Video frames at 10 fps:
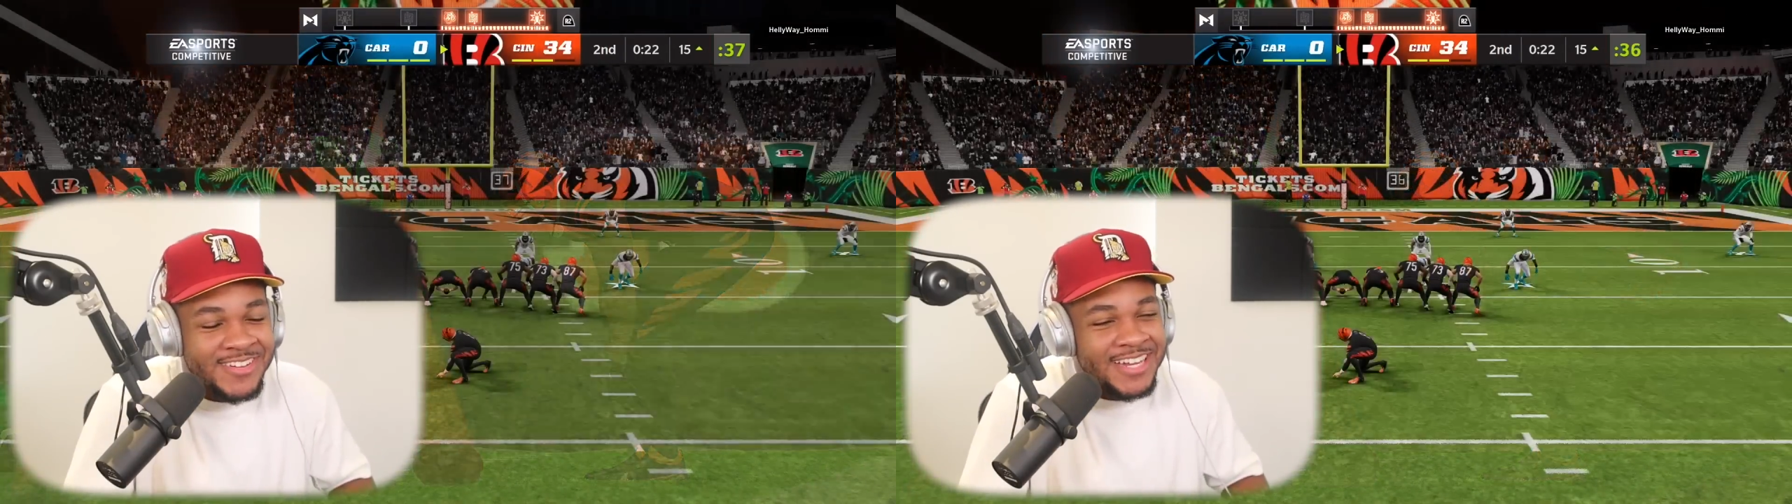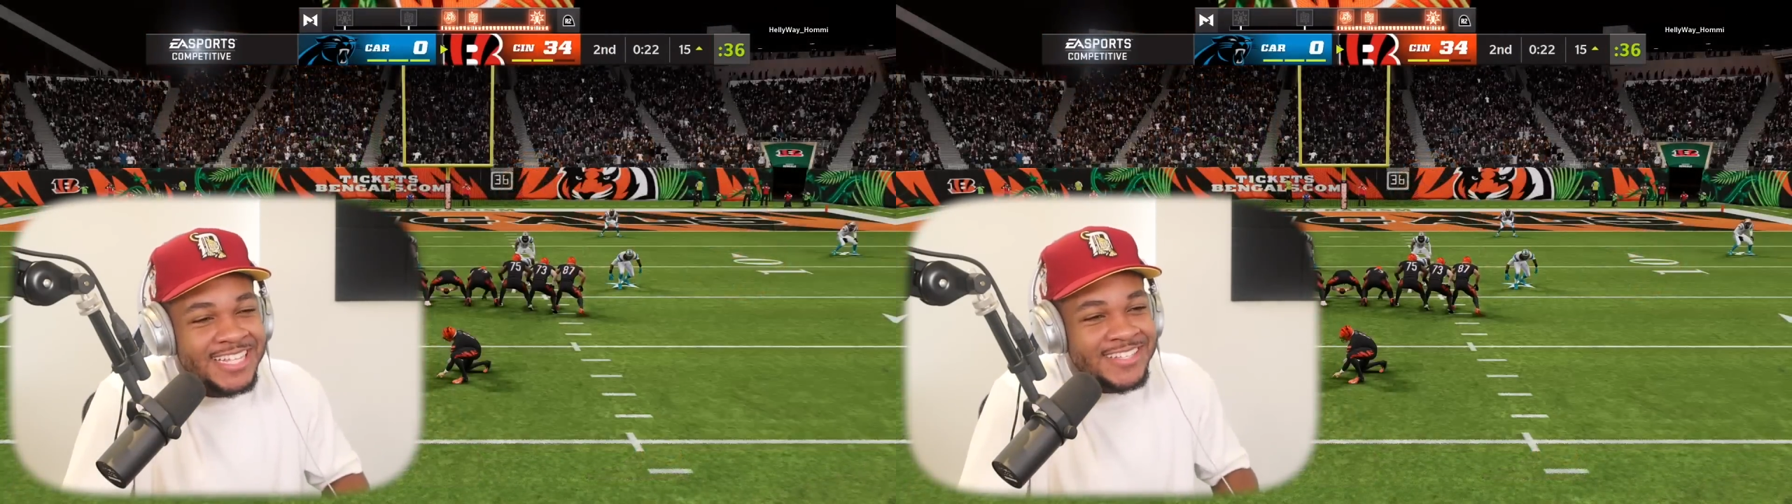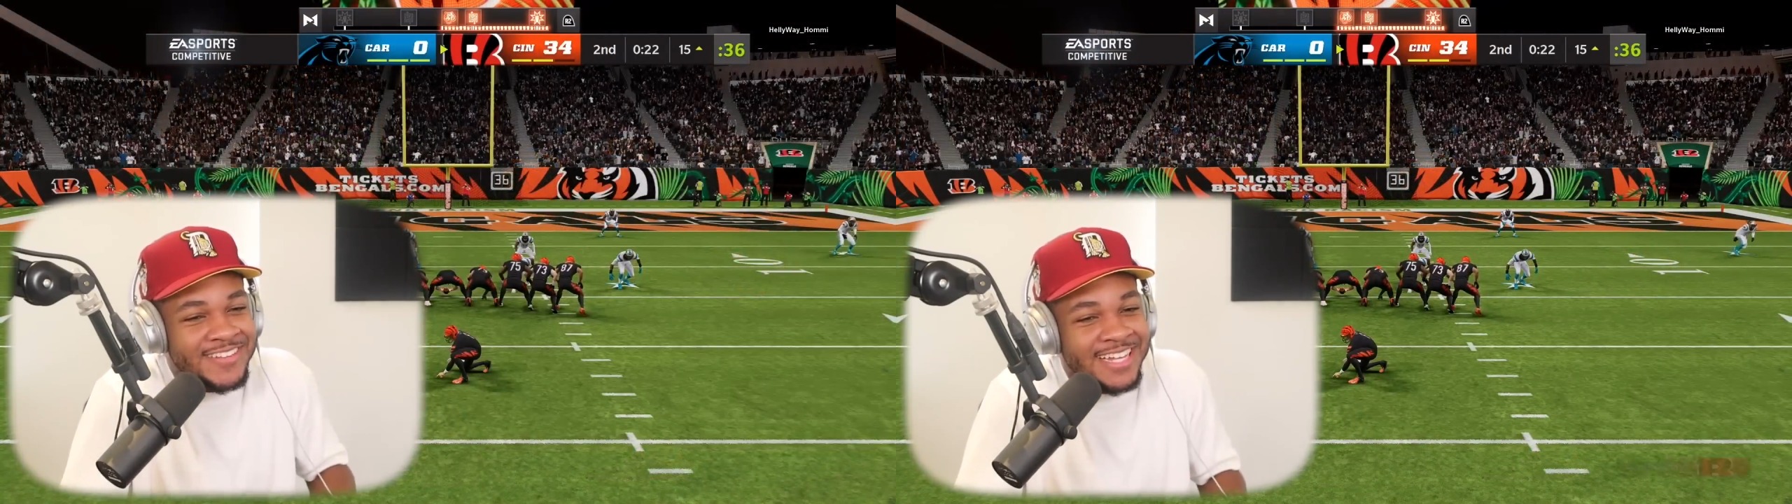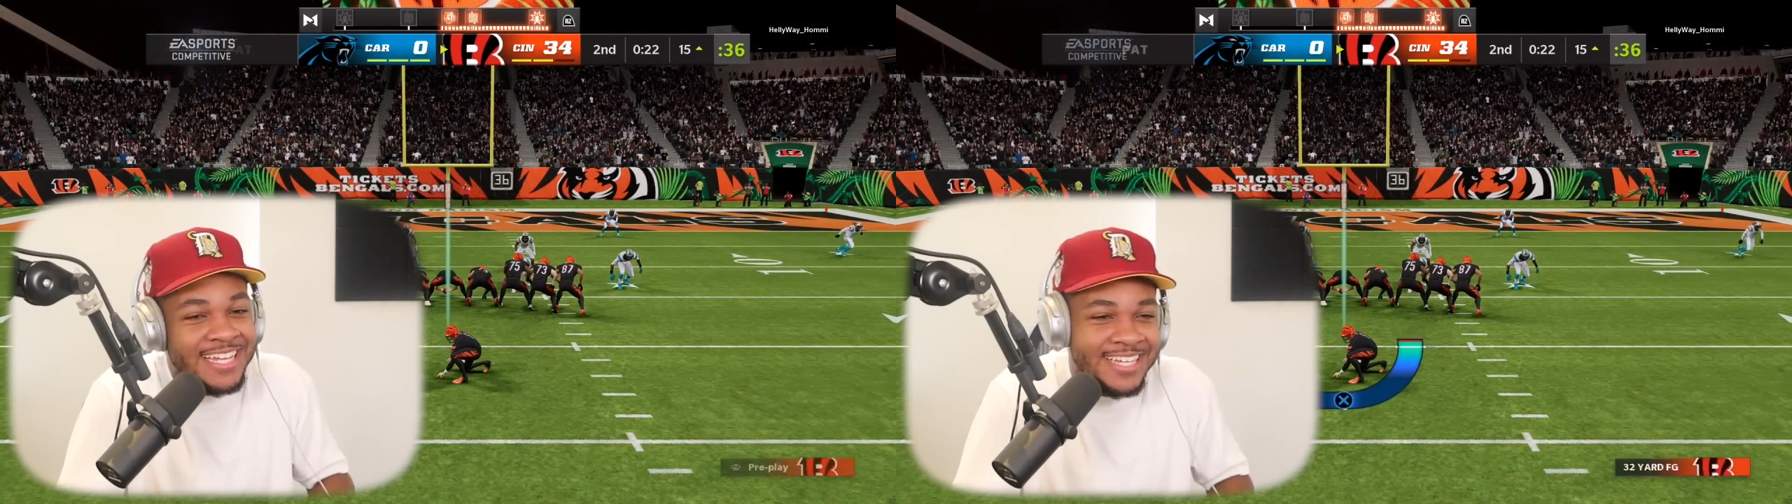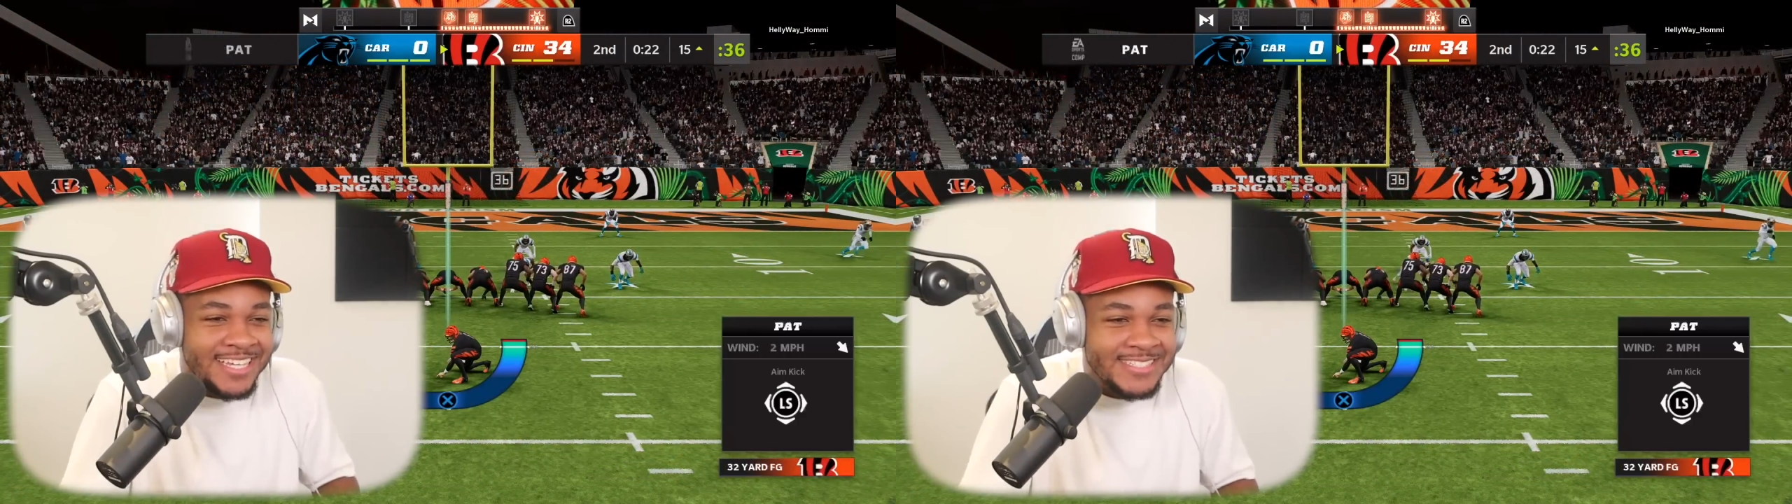23
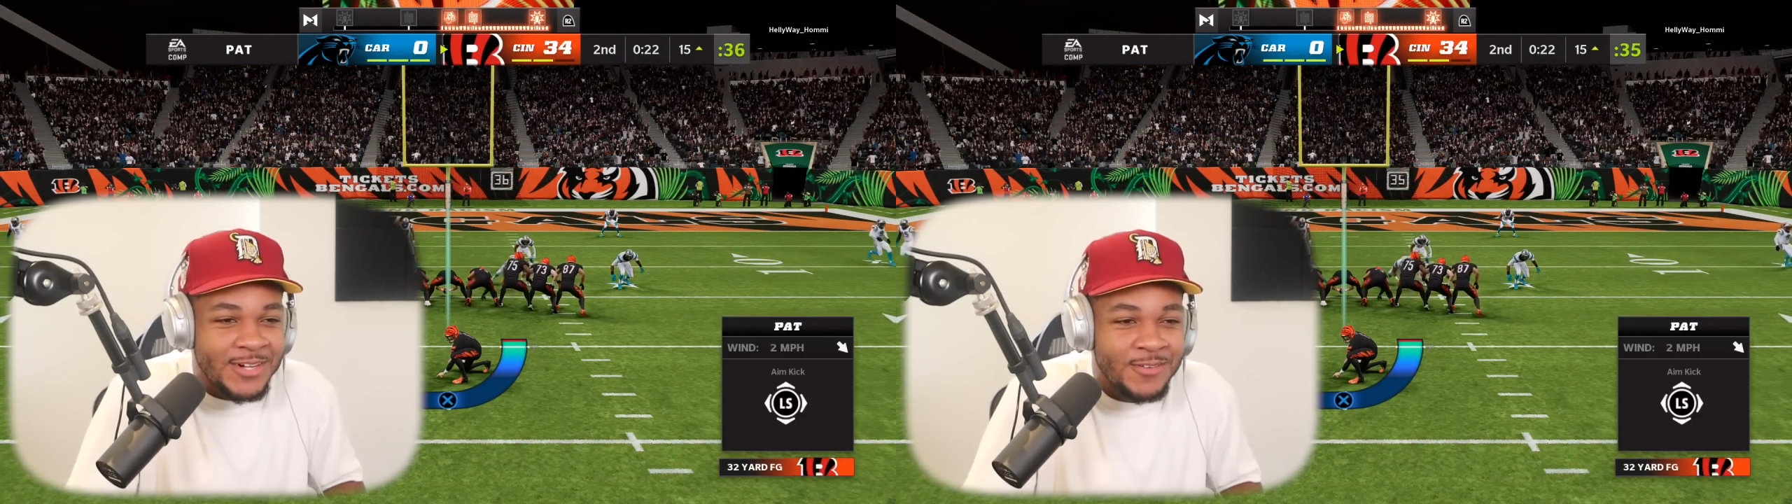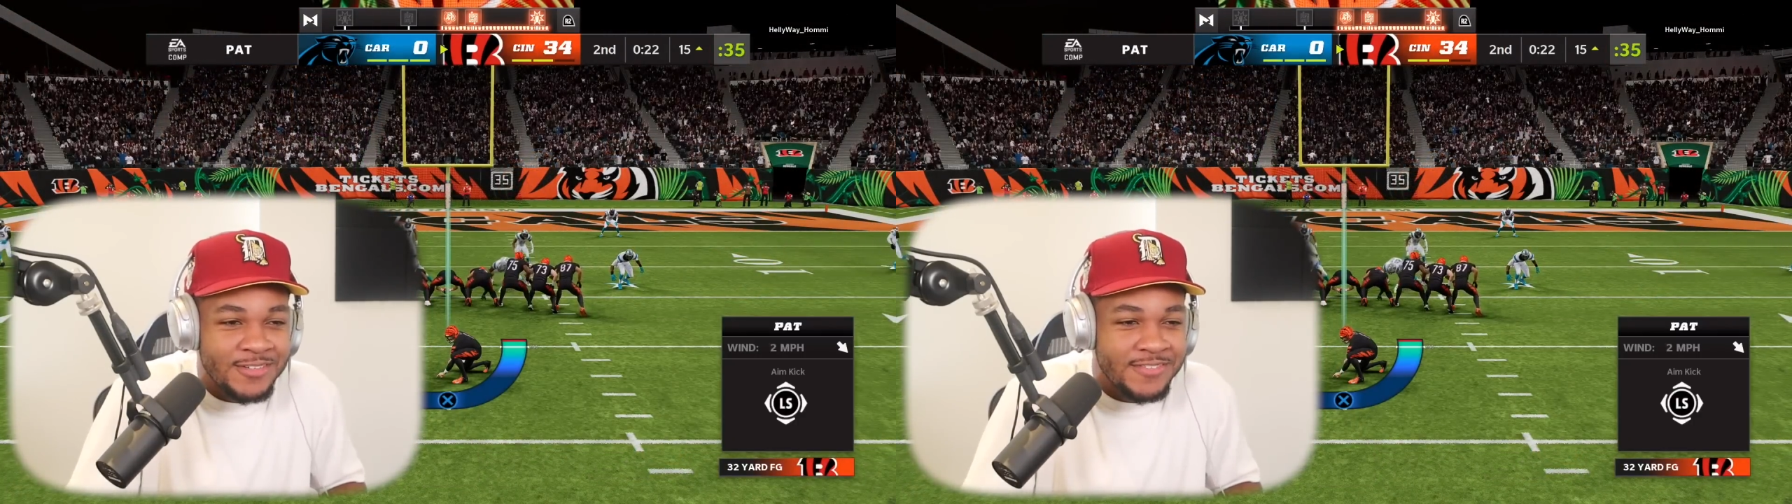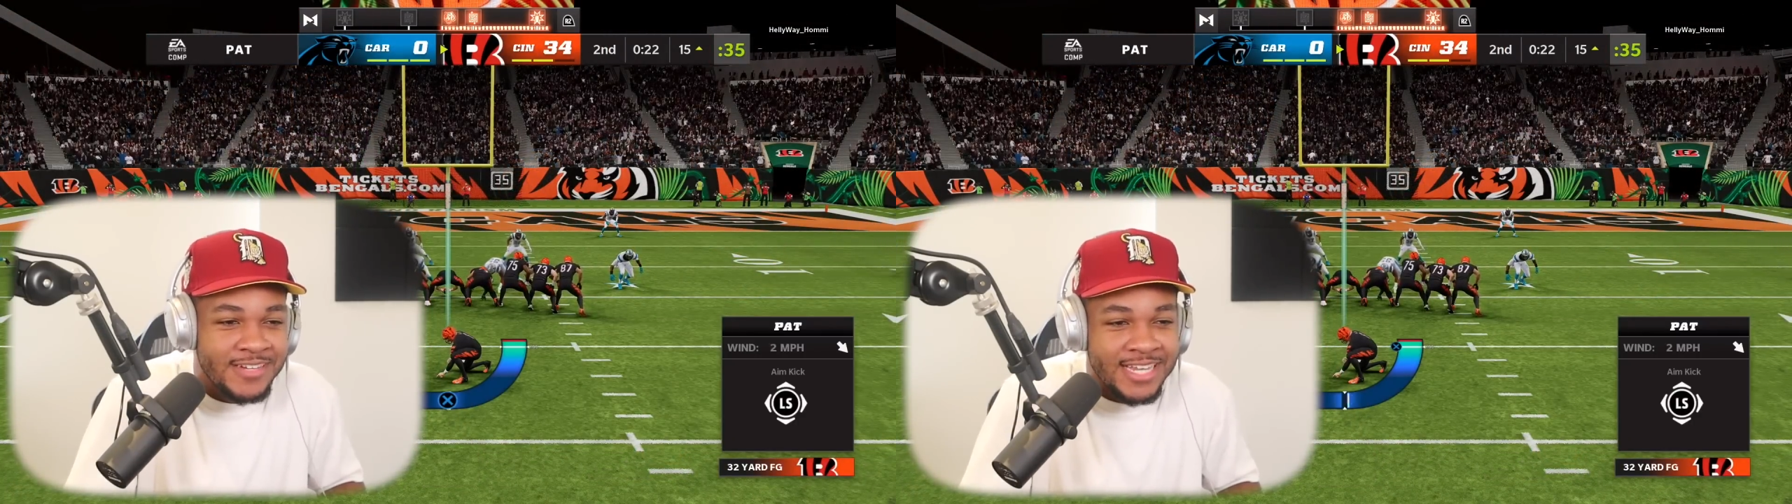is over for